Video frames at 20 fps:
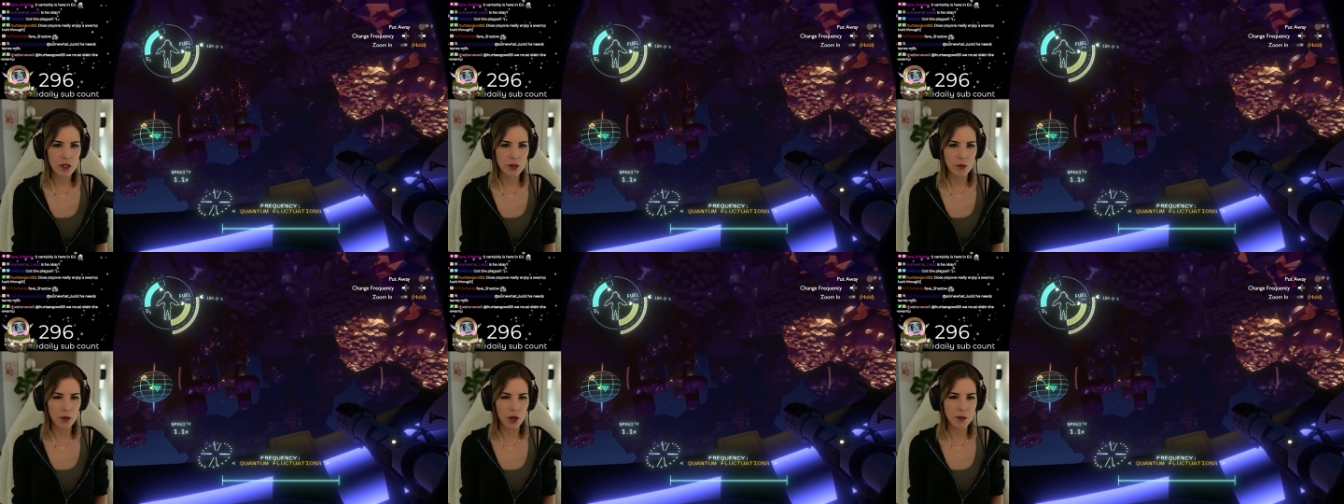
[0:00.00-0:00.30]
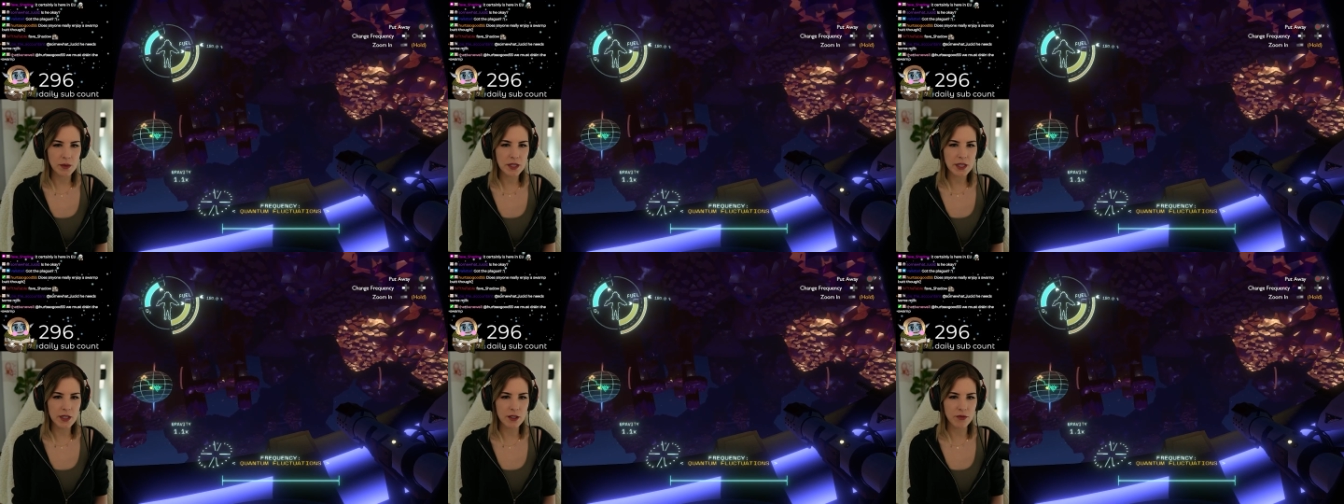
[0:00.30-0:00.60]
Well, I
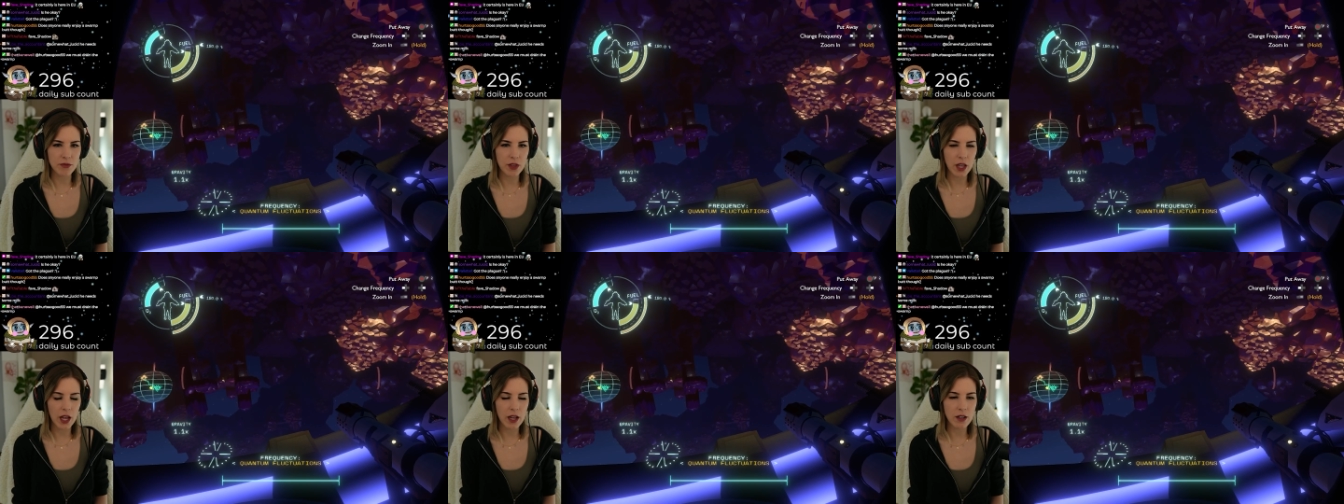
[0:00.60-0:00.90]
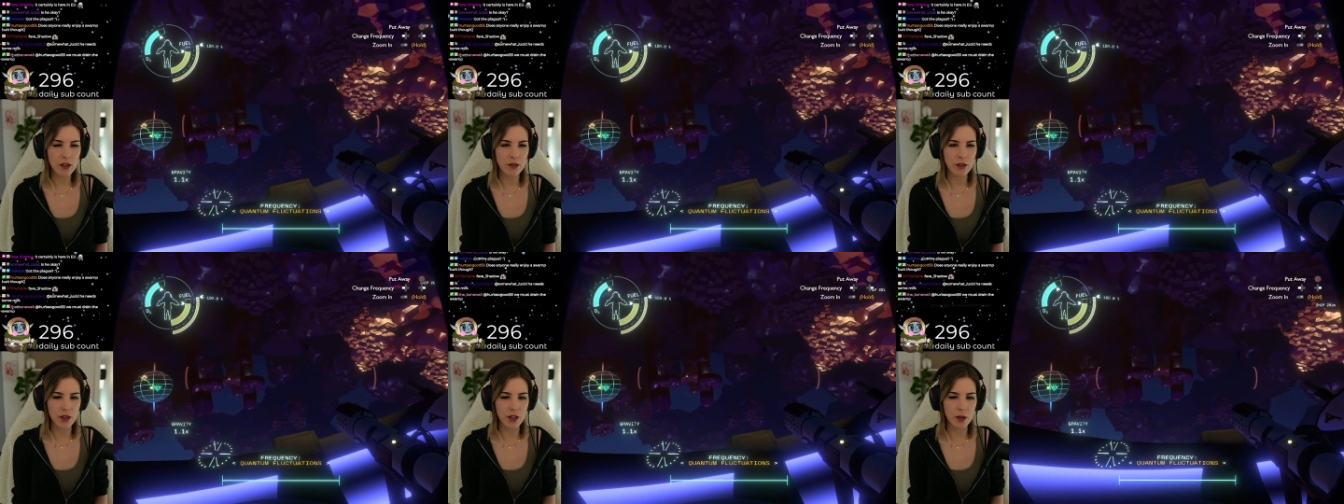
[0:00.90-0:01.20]
was gonna fly
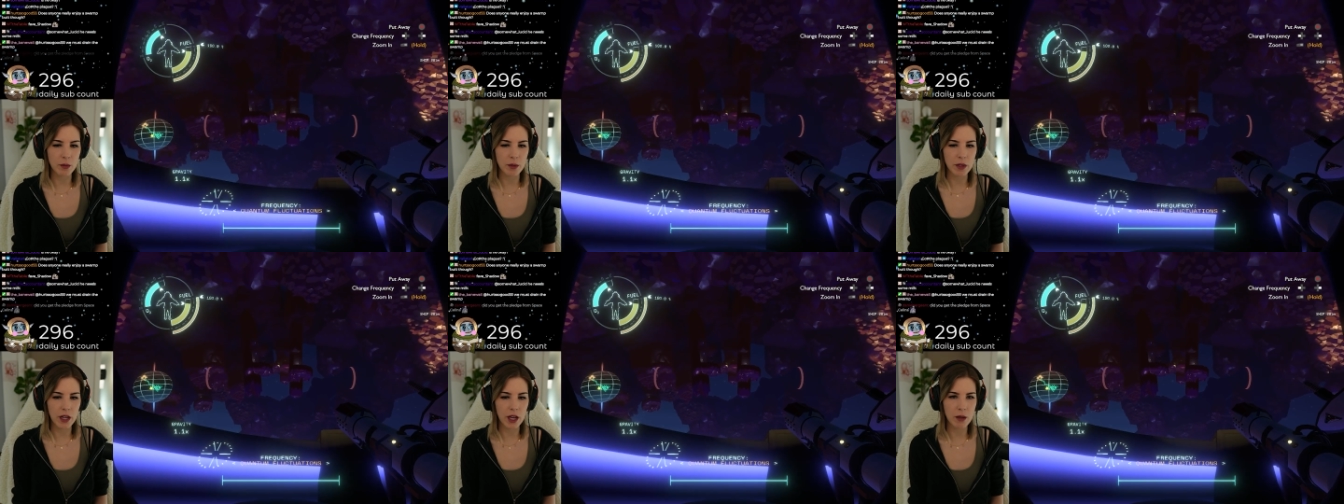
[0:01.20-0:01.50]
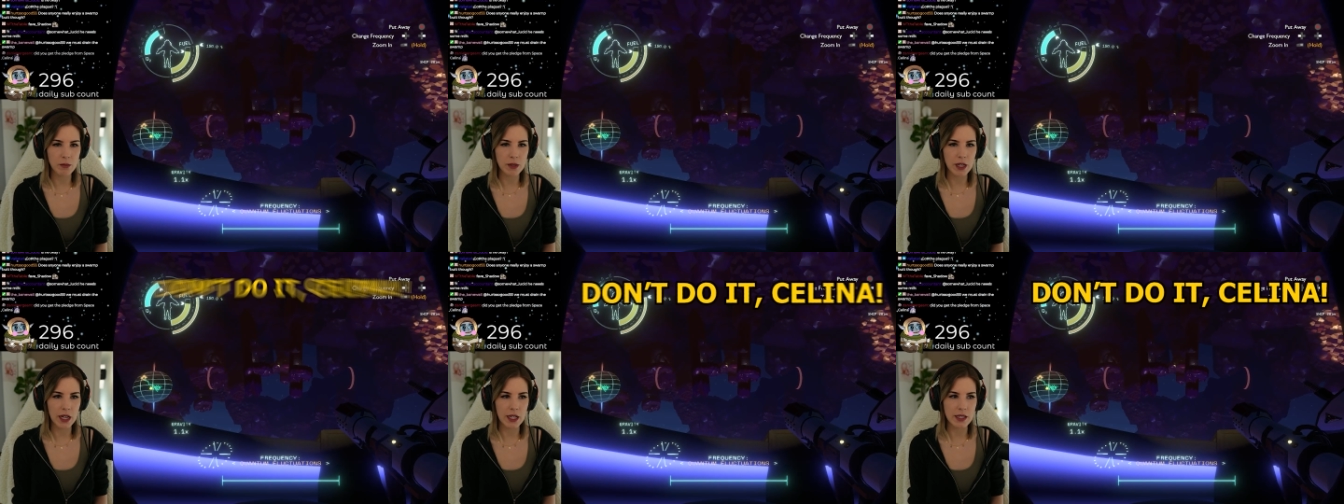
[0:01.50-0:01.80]
over there, but now
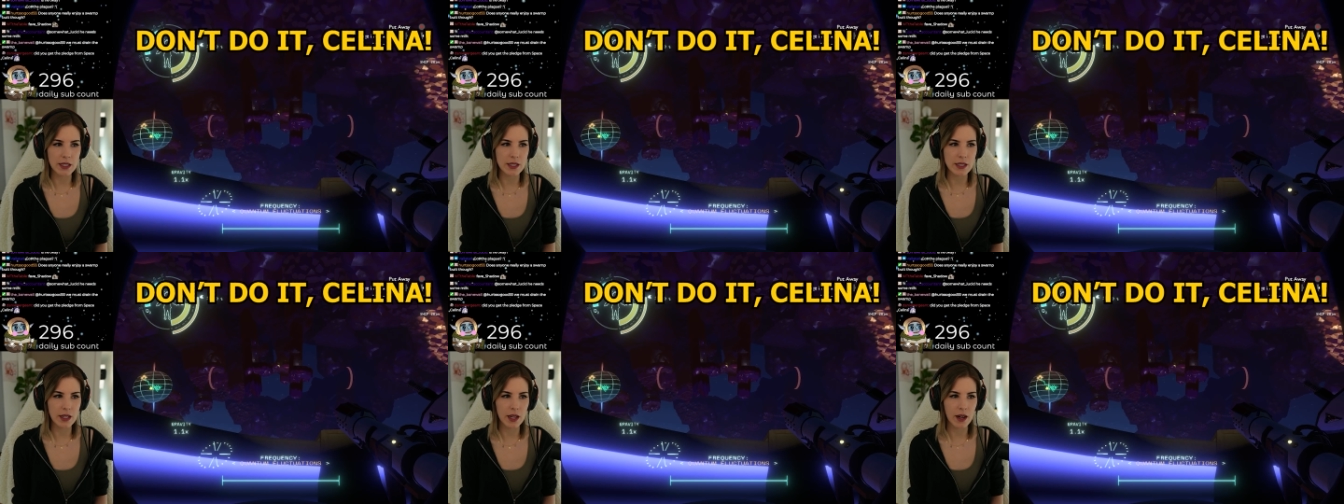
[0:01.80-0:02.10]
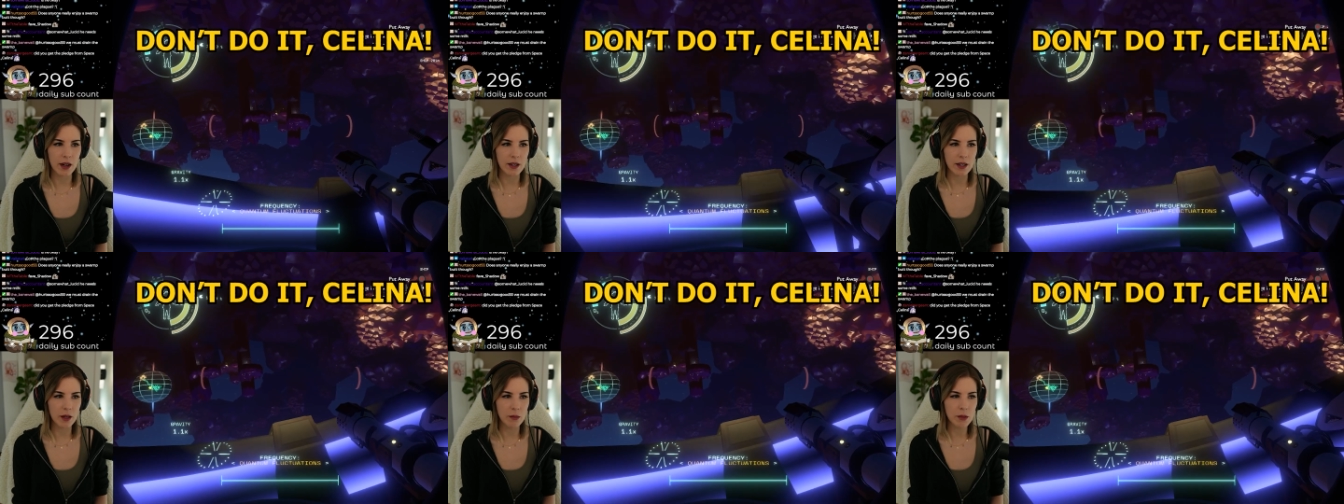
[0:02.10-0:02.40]
I'm kind of
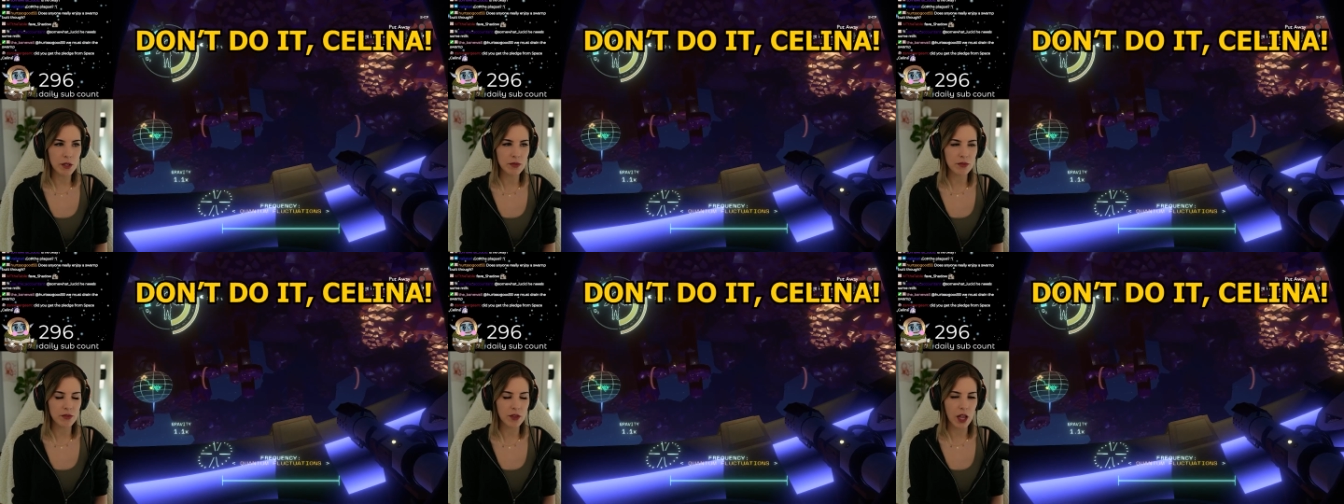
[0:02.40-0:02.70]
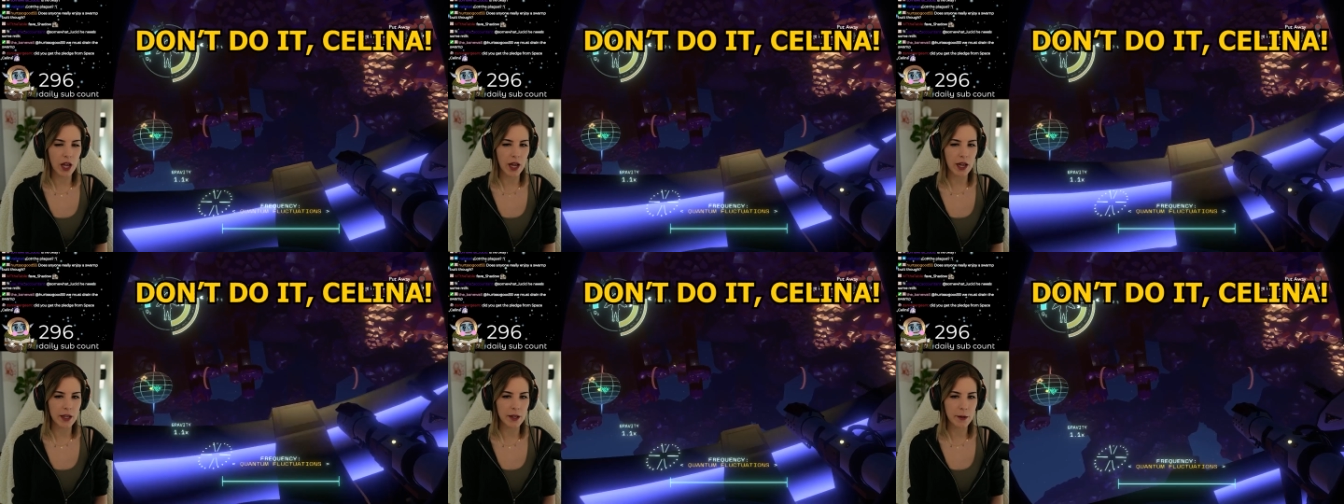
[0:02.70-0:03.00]
scared. I'm gonna
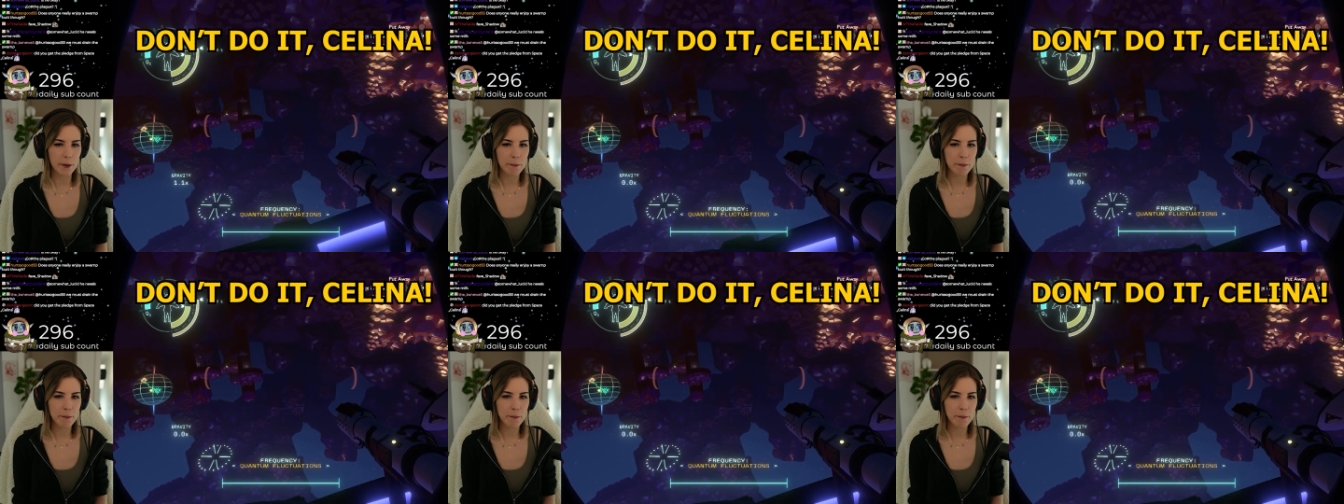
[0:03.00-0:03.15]
fly.